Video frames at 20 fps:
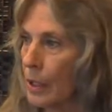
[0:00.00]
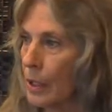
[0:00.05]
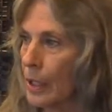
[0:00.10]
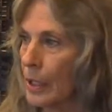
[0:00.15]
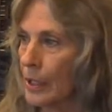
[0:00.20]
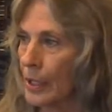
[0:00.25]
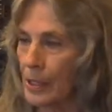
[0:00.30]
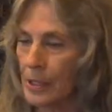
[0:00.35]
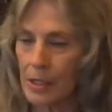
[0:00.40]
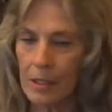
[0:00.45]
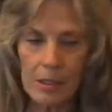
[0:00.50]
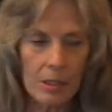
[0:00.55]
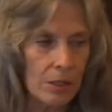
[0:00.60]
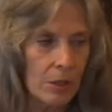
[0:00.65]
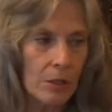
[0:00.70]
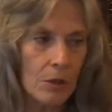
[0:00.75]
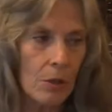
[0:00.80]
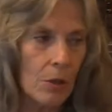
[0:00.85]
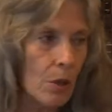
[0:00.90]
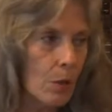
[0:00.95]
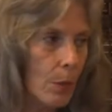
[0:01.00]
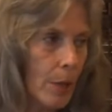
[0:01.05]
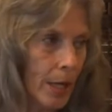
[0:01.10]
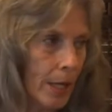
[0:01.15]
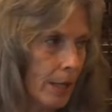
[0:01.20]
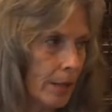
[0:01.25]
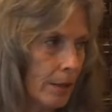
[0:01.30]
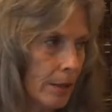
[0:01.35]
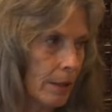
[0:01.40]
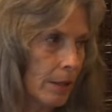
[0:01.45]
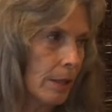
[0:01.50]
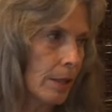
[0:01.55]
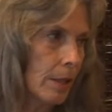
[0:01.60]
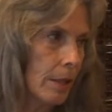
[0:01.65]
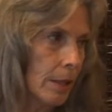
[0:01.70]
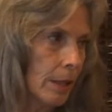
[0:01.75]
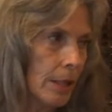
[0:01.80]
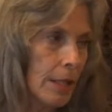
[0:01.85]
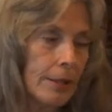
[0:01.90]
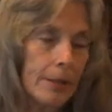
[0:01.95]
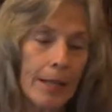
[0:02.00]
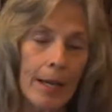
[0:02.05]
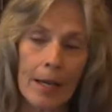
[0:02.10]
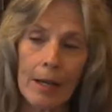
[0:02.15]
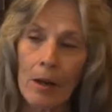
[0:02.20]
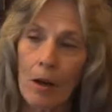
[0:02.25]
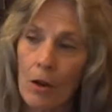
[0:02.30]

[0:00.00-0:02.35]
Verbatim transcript: It doesn't just go away. And that